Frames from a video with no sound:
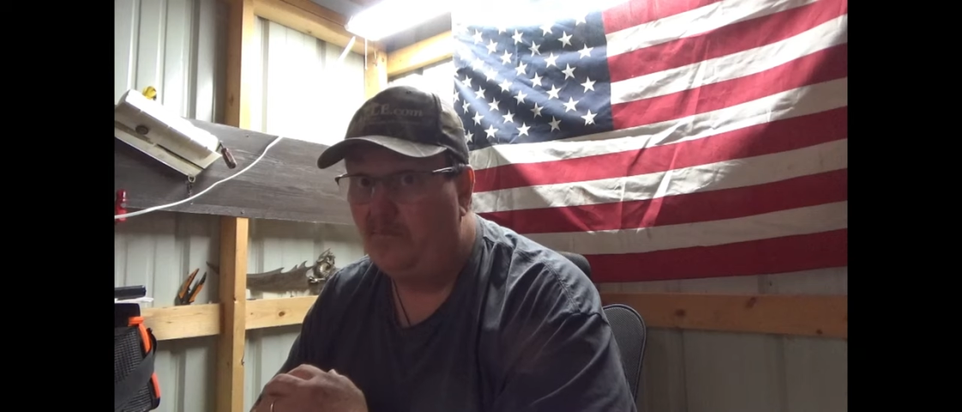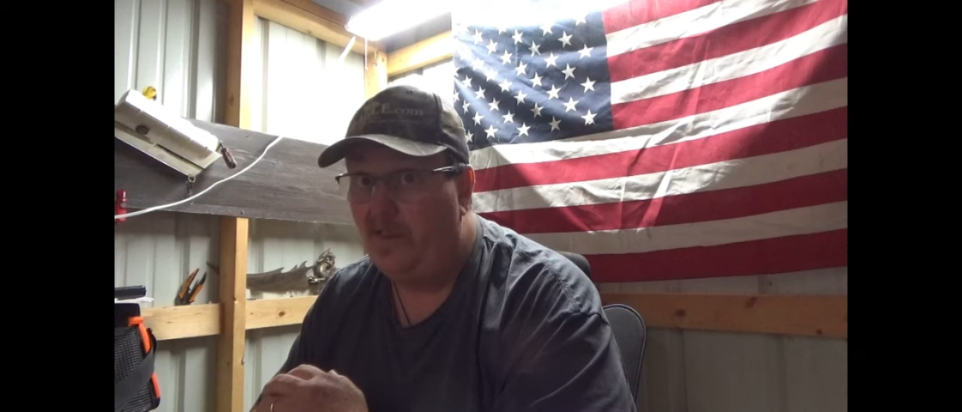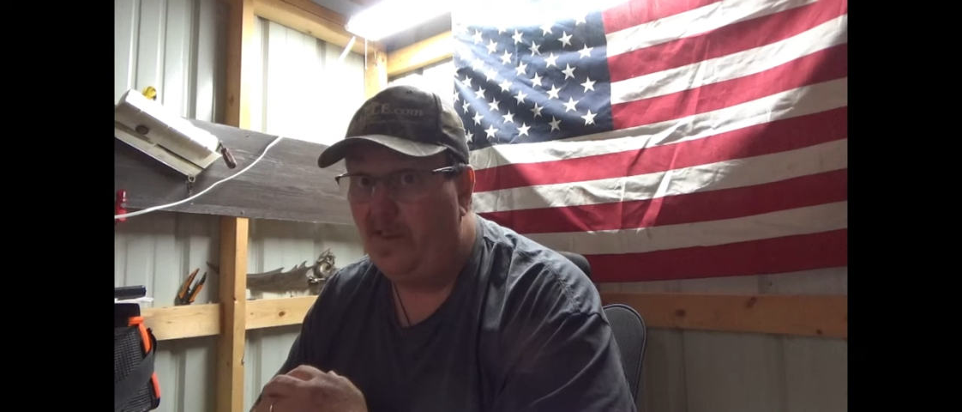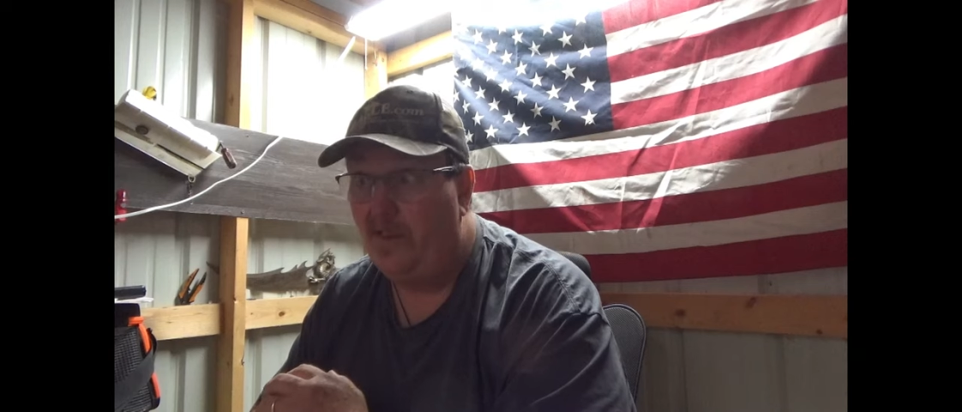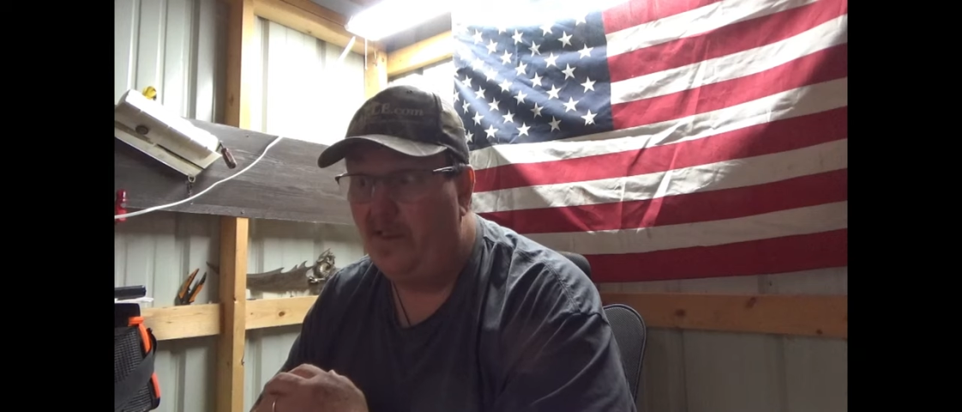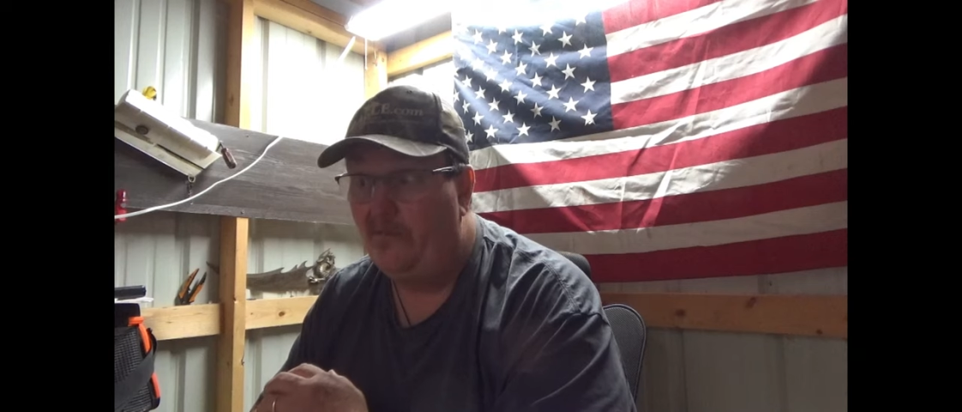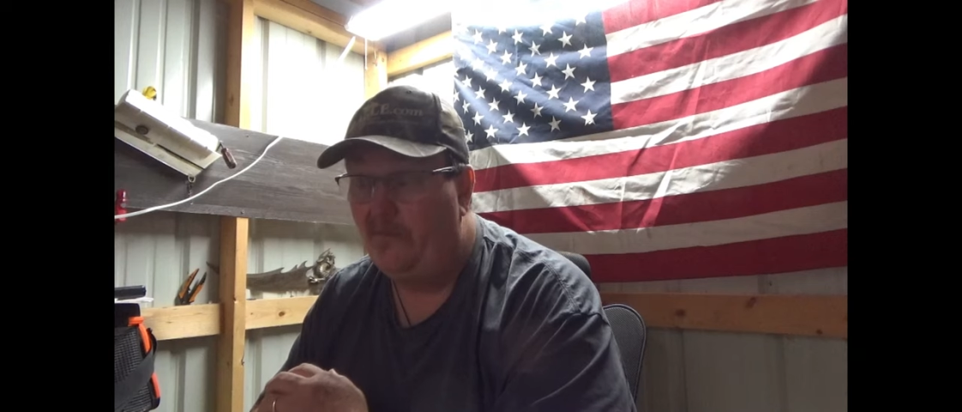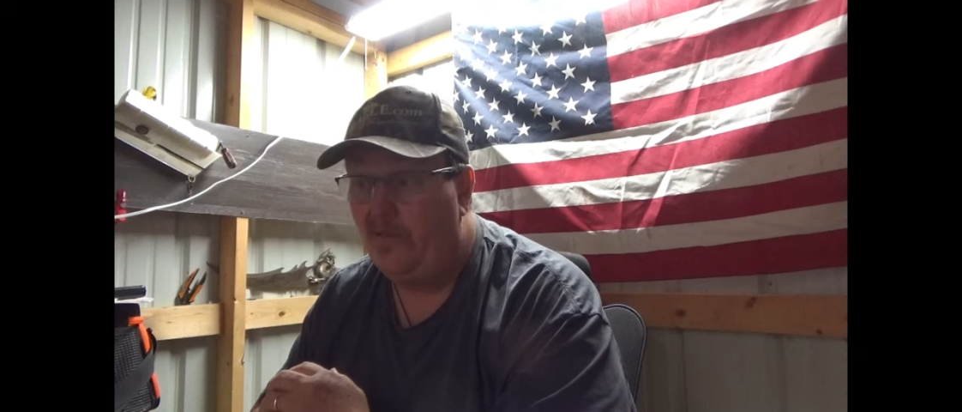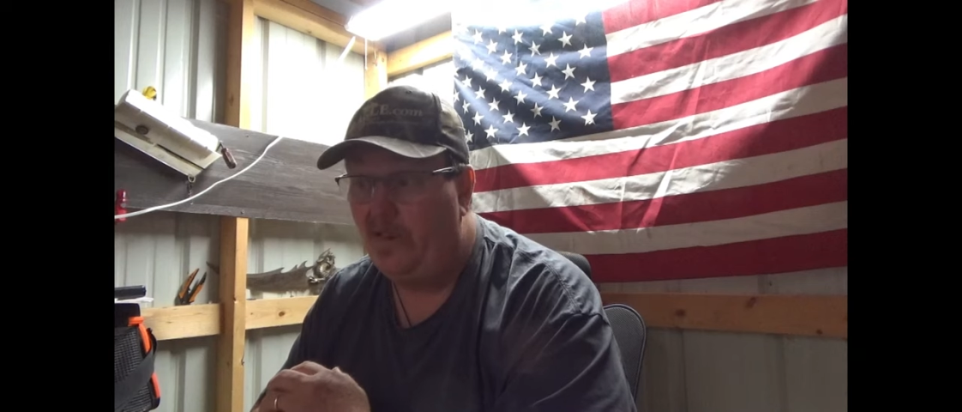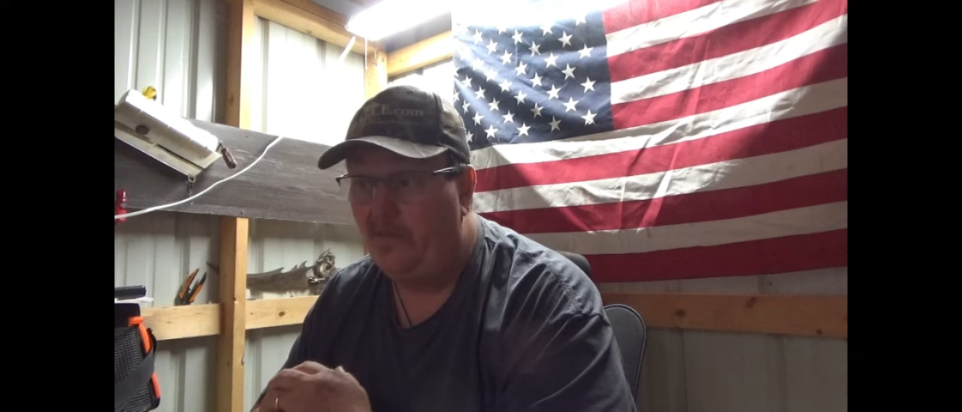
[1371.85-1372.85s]

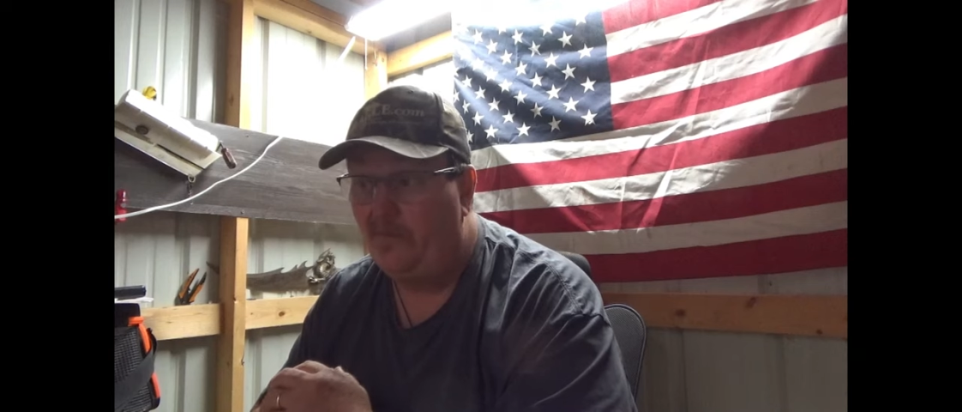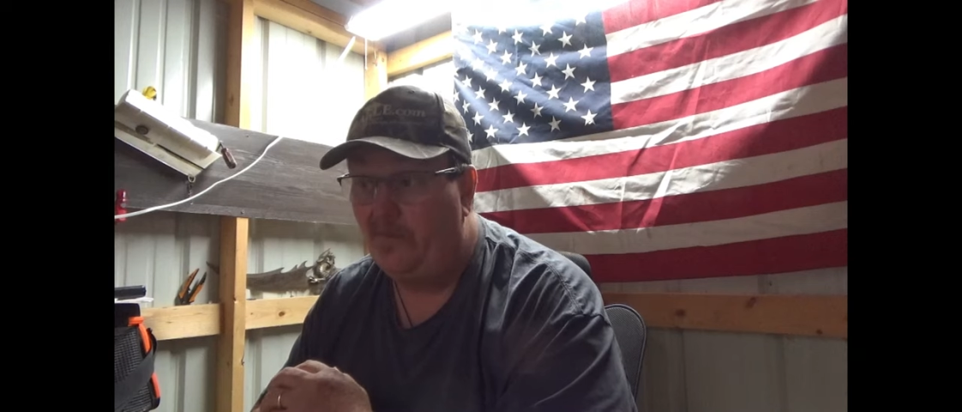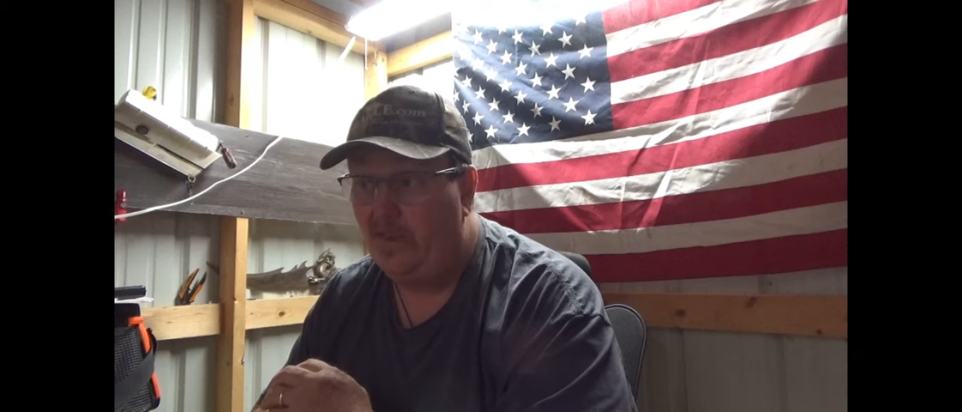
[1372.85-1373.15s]
if if